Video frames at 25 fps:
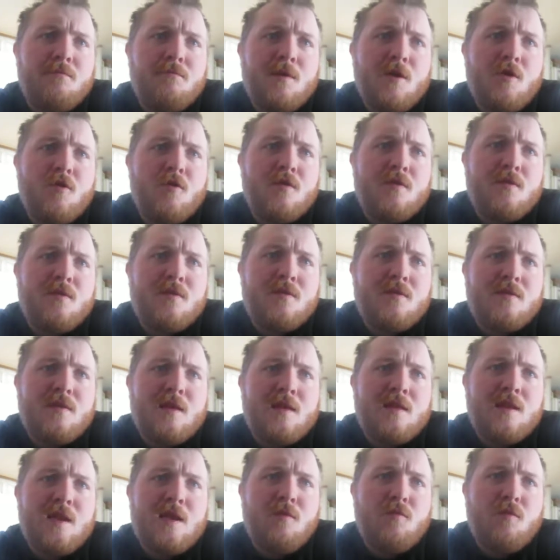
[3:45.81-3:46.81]
Miller
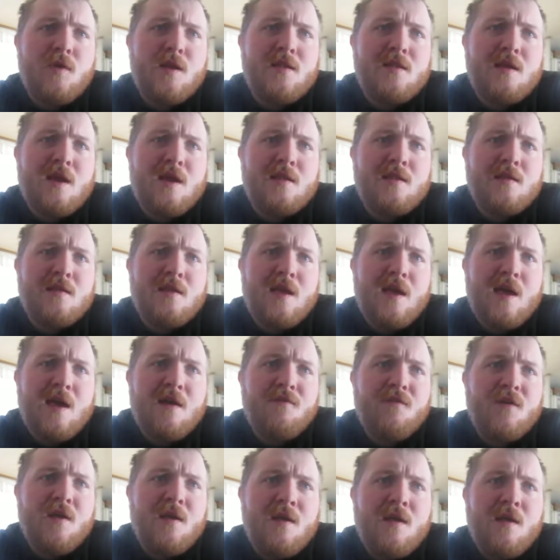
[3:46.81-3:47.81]
said that he would not
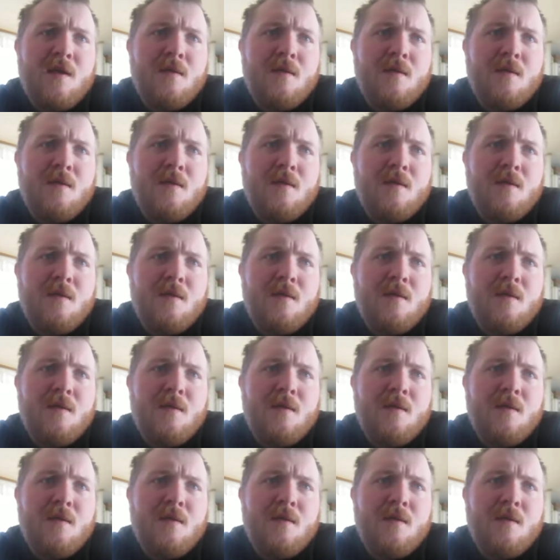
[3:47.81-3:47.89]
have